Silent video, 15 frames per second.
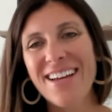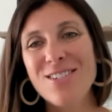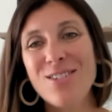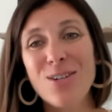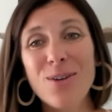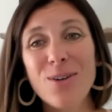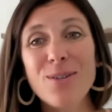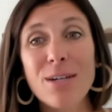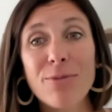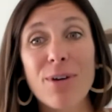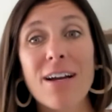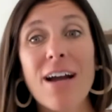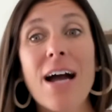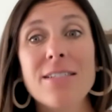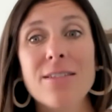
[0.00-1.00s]
two
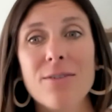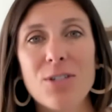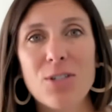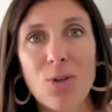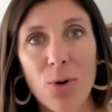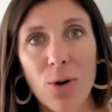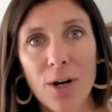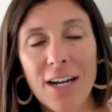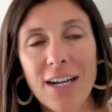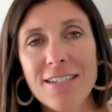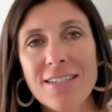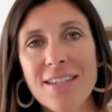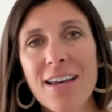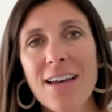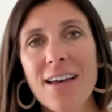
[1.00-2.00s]
different kinds of
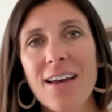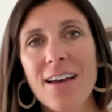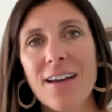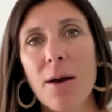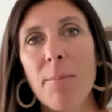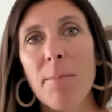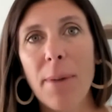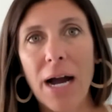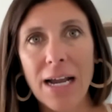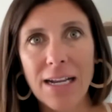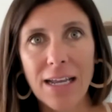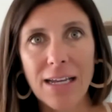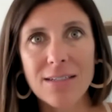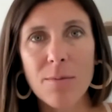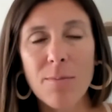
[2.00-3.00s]
stories
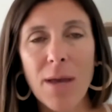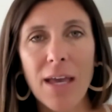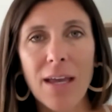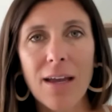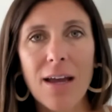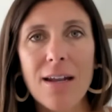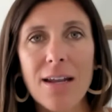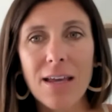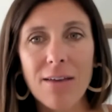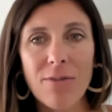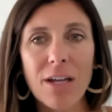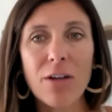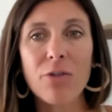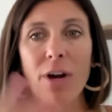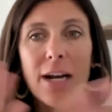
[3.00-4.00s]
combining to make an
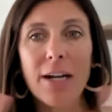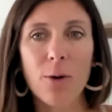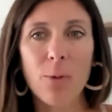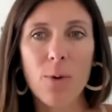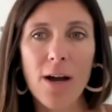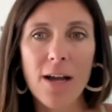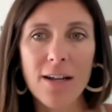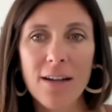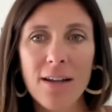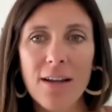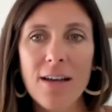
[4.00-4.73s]
even greater one.